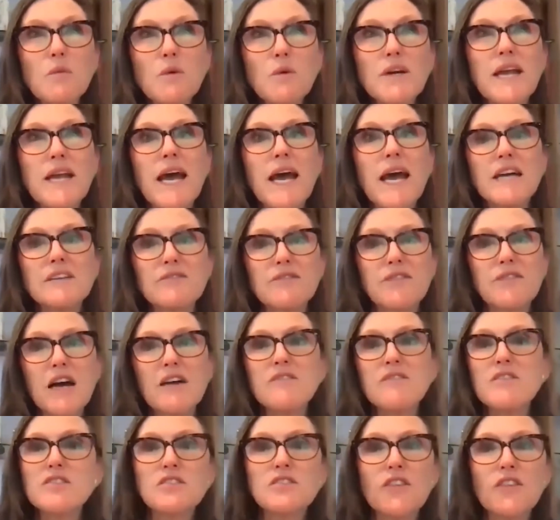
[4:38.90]
would add
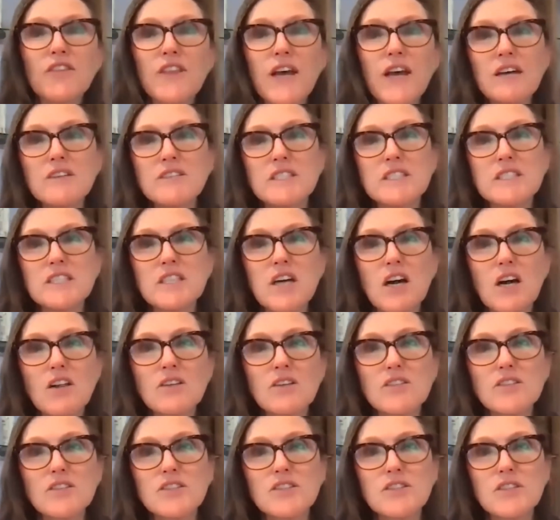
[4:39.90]

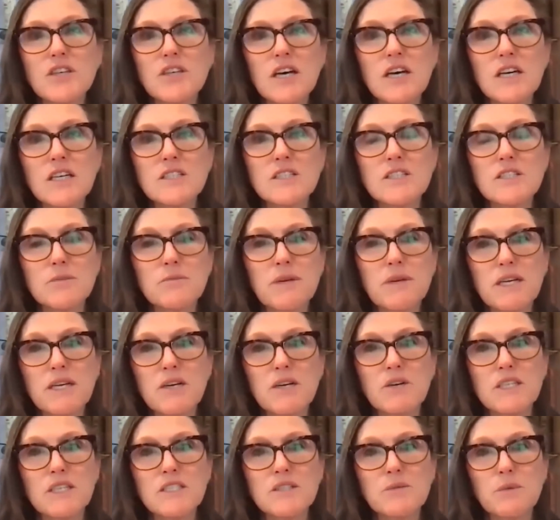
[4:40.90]
$500,000 to
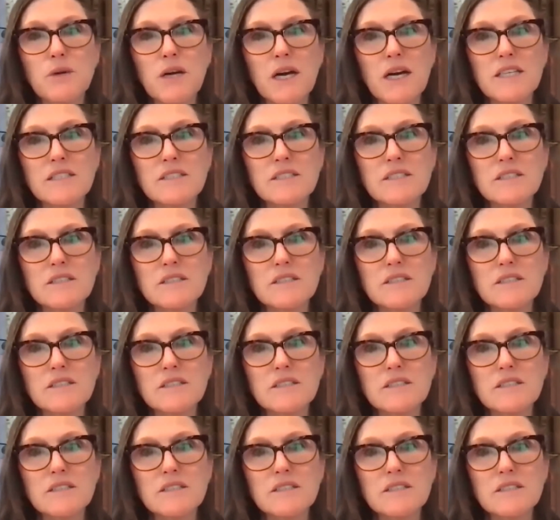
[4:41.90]
Bitcoin's price.